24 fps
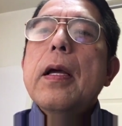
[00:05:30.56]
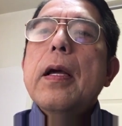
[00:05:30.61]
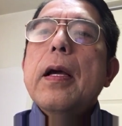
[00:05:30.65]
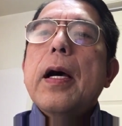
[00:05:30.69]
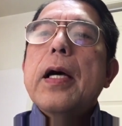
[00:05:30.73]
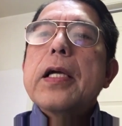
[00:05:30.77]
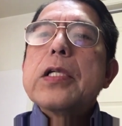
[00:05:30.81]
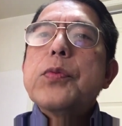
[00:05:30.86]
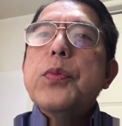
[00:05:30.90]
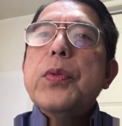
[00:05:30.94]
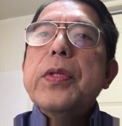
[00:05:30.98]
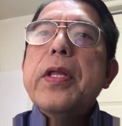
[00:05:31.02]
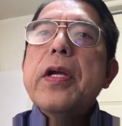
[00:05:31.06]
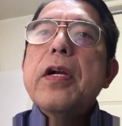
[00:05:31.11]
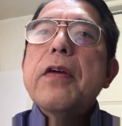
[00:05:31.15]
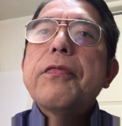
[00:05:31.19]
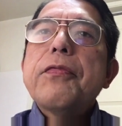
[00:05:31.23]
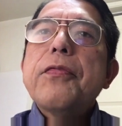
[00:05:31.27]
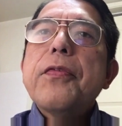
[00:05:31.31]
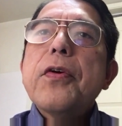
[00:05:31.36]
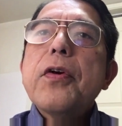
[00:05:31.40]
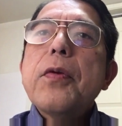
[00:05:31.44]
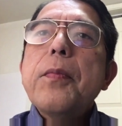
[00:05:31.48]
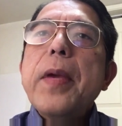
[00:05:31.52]
As we
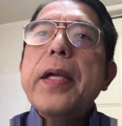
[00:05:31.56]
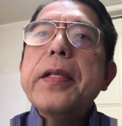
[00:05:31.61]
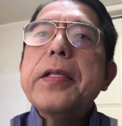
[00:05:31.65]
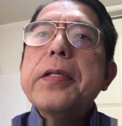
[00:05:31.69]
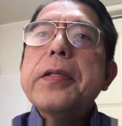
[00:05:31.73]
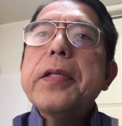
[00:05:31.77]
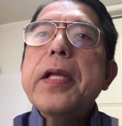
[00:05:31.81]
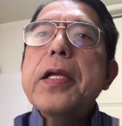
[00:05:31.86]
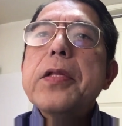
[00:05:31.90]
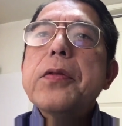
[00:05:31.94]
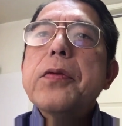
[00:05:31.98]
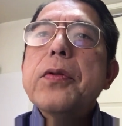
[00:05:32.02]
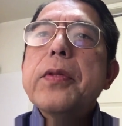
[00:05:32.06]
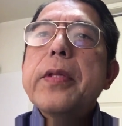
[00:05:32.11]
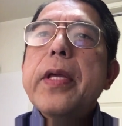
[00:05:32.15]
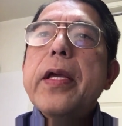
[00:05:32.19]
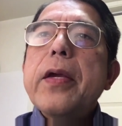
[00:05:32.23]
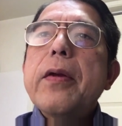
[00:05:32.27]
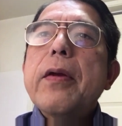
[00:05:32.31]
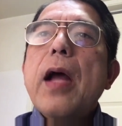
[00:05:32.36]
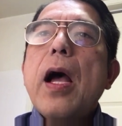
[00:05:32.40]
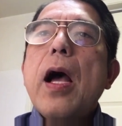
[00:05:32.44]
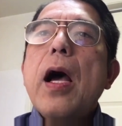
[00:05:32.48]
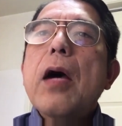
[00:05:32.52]
therefore meditate today
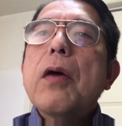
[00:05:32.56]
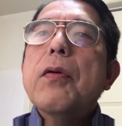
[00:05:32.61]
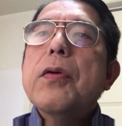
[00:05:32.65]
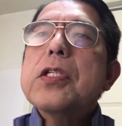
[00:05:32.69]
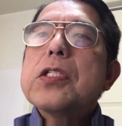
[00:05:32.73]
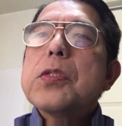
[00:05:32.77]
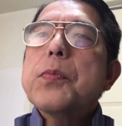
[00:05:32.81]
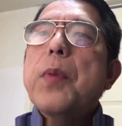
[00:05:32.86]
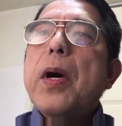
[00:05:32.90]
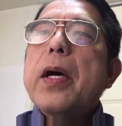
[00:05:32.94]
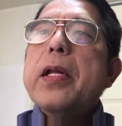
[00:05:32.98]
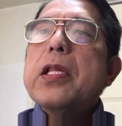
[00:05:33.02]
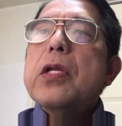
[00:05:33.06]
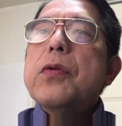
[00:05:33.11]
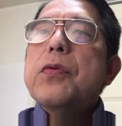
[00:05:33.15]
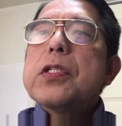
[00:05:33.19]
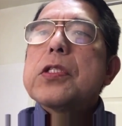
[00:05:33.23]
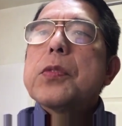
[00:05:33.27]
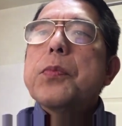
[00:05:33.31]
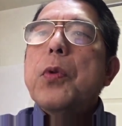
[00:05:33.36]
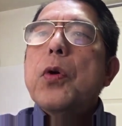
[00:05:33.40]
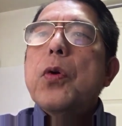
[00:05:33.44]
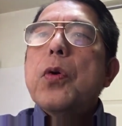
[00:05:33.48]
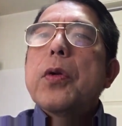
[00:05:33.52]
on how His body was
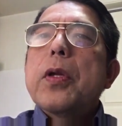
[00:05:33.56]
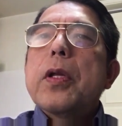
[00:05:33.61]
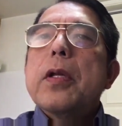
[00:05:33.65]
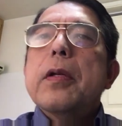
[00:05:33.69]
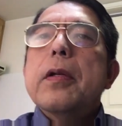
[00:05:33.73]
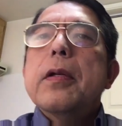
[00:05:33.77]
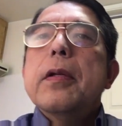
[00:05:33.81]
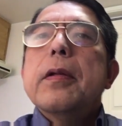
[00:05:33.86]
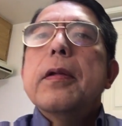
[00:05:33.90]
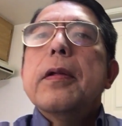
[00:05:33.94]
broken,